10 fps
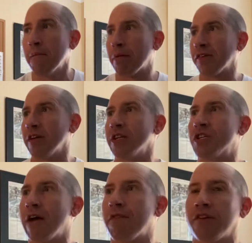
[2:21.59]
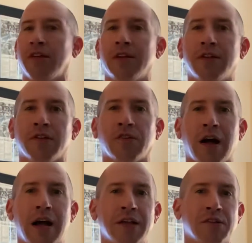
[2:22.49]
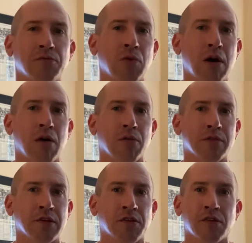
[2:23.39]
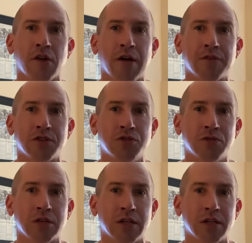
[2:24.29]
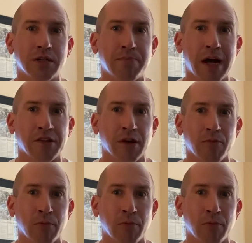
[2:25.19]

President Jefferson decides, well, this is an offer too good to pass up.